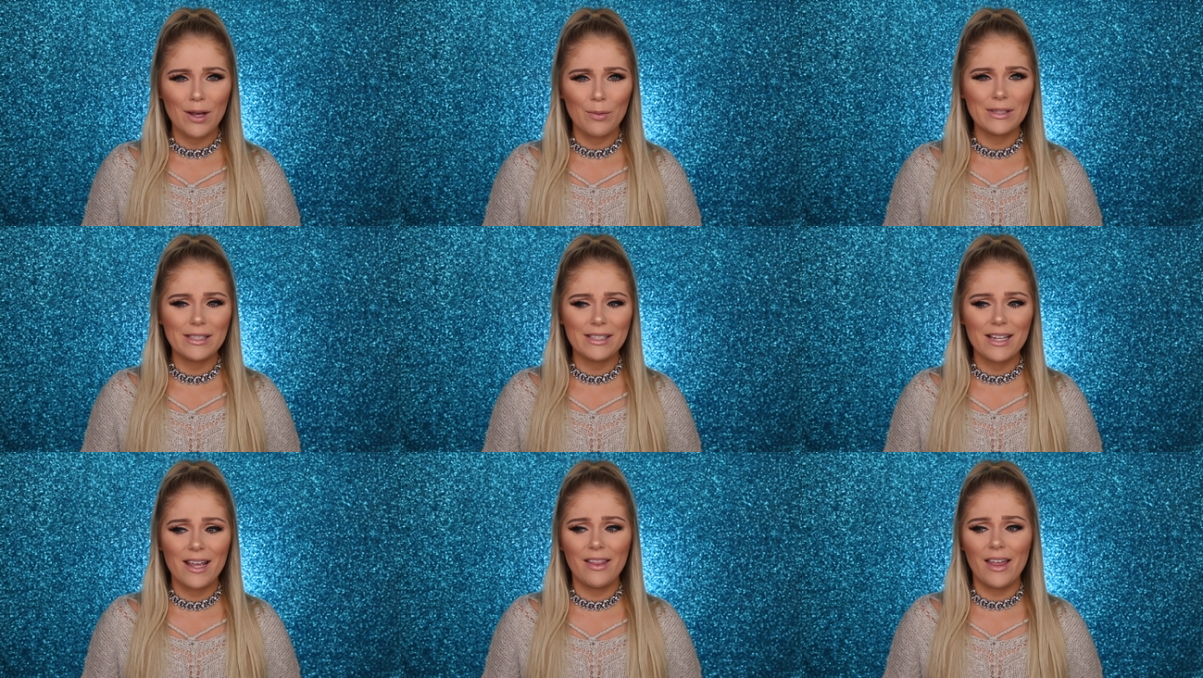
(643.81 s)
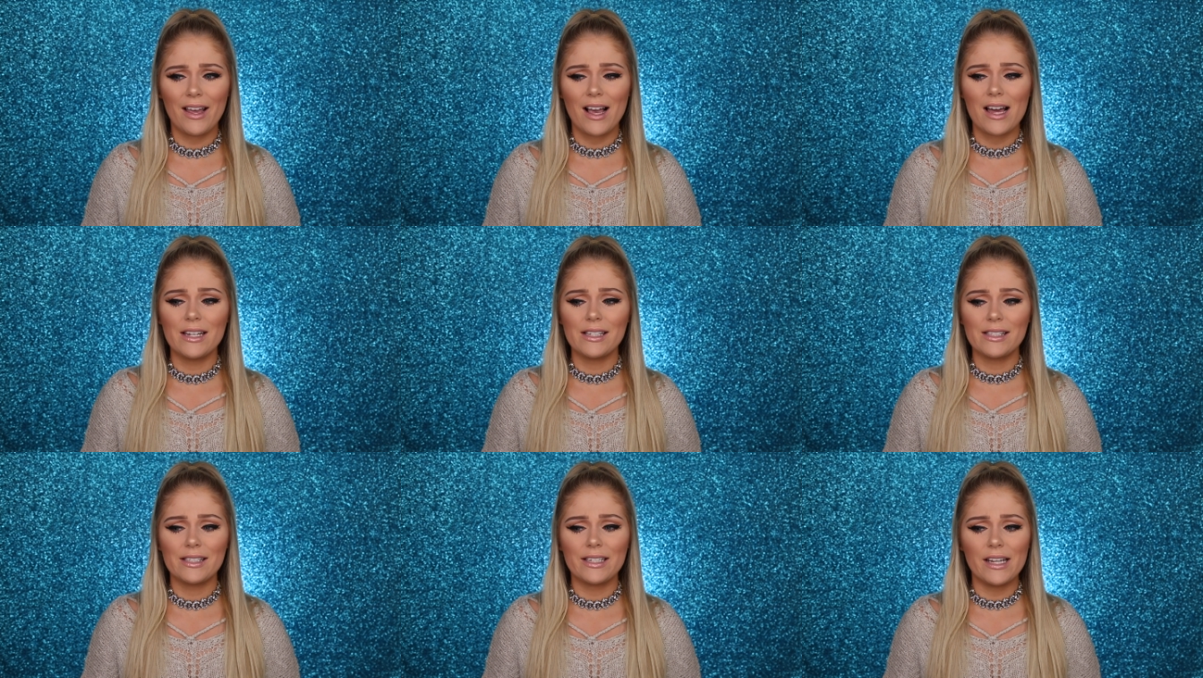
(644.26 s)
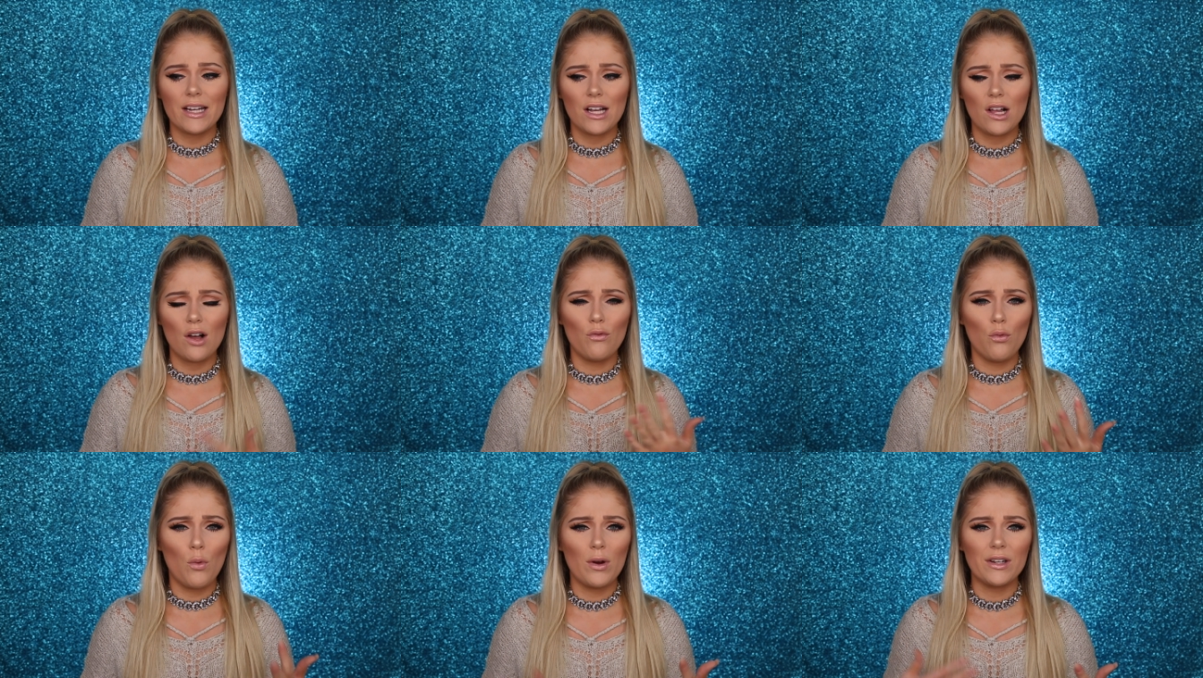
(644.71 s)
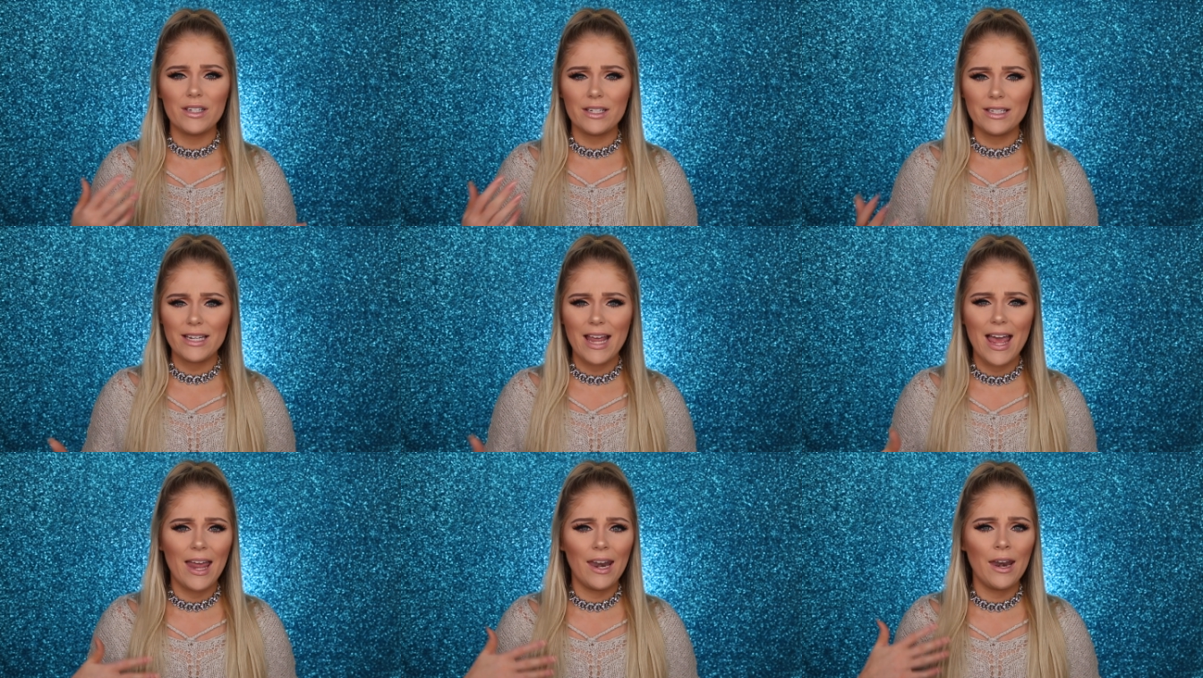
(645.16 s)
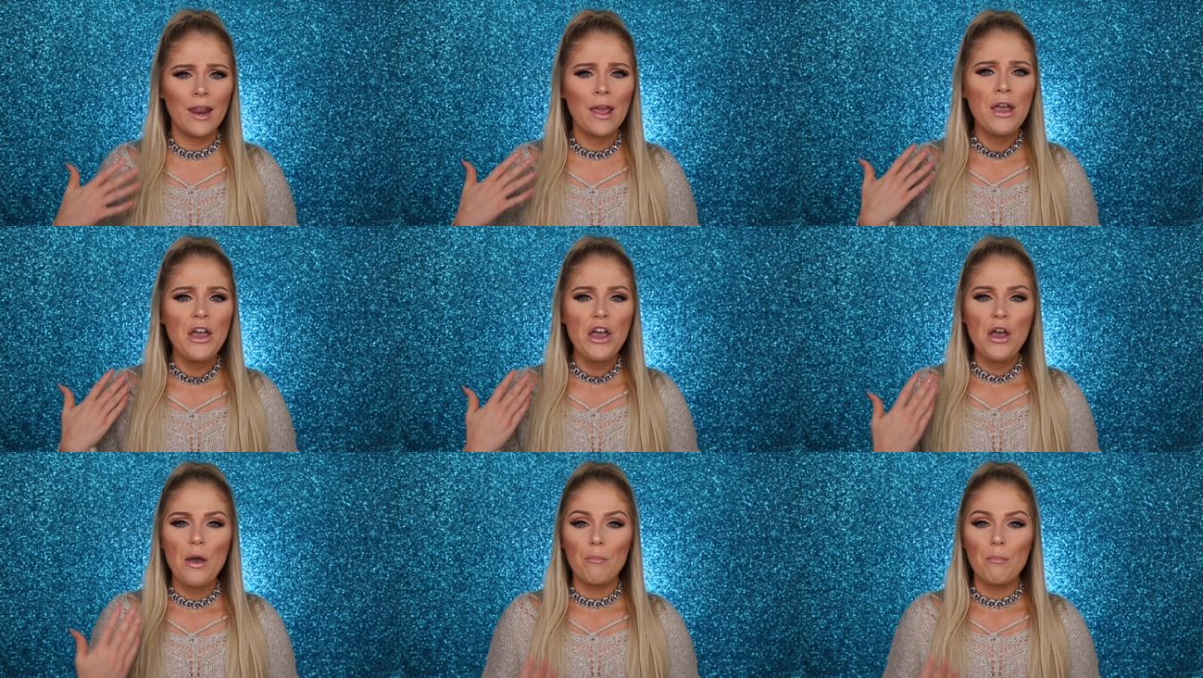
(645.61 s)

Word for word: I would say like on a scale of one to 10,